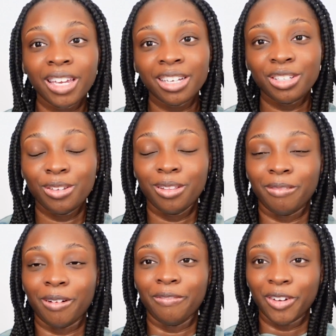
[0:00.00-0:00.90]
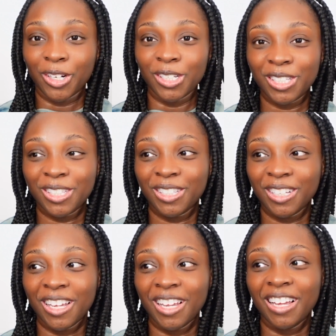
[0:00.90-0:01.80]
into the reverse
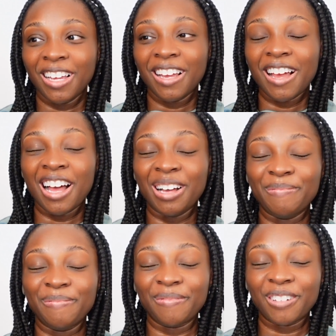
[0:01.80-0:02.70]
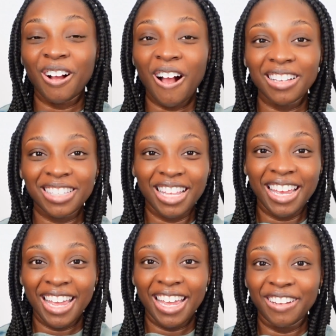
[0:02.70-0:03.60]
cross
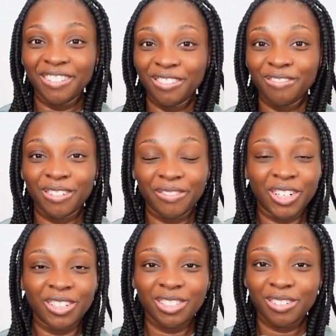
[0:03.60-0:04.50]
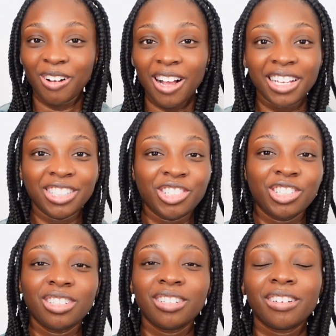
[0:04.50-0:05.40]
leg, reverse
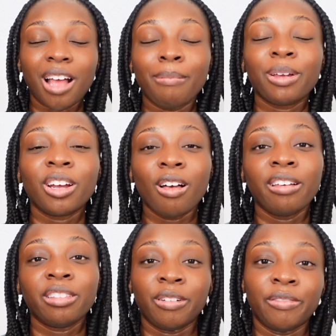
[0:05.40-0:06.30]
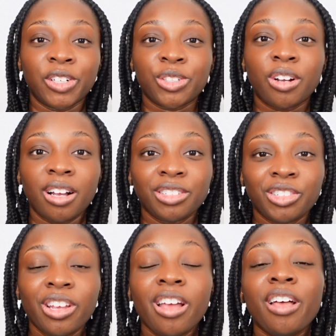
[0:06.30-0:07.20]
crunch. I'm gonna call it the reverse
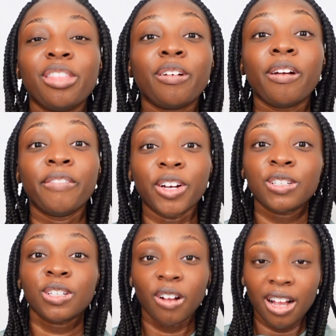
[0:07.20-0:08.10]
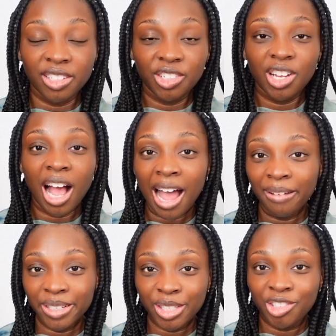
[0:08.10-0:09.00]
crunch. The reverse crunch. I
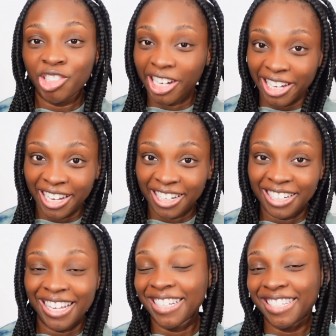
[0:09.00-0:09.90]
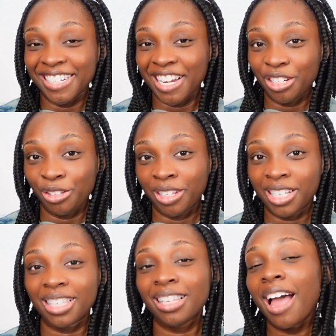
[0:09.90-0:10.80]
was chicken and did not do
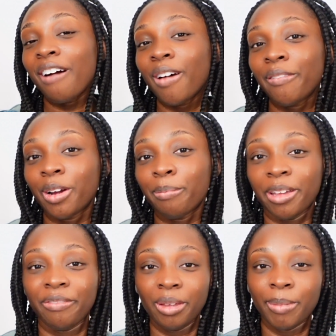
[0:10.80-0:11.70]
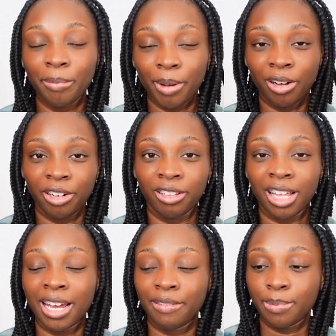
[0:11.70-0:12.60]
this. However, my female partner
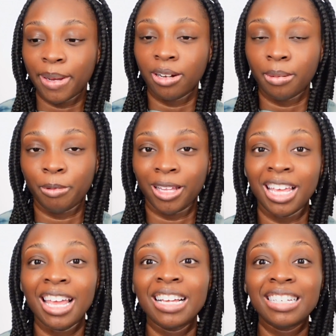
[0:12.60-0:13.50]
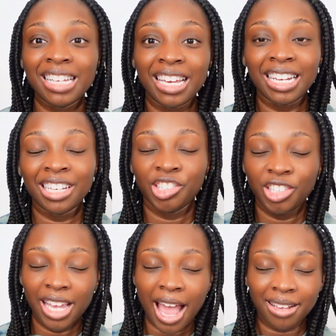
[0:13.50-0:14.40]
that I was paired up with did, and
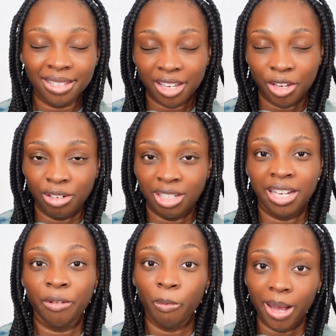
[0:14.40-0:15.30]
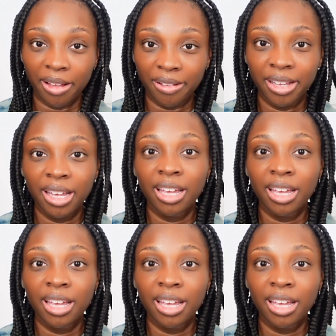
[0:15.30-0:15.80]
she executed it well.